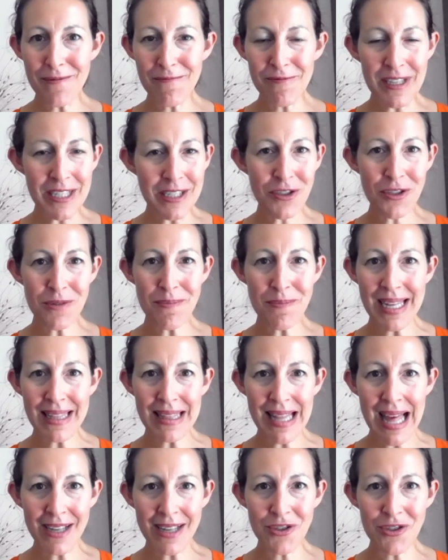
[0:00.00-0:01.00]
finished my
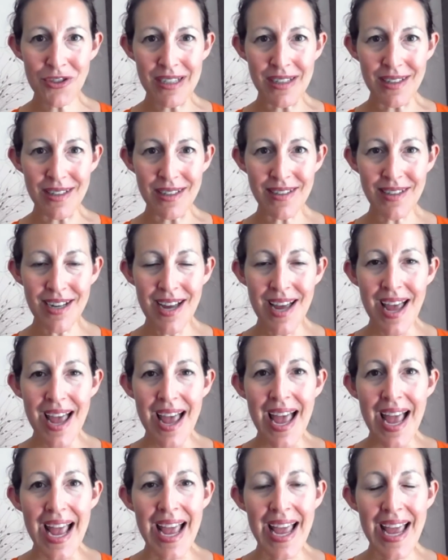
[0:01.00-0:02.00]
last year,
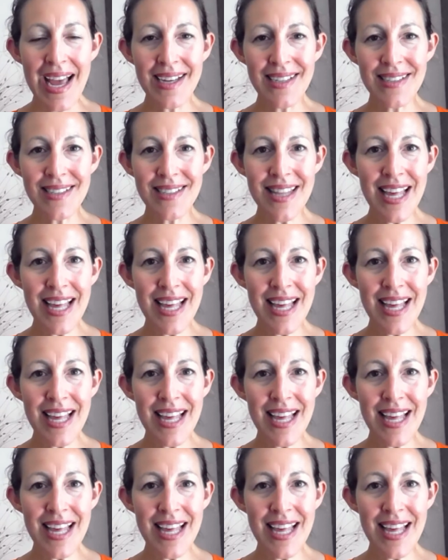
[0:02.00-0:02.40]
and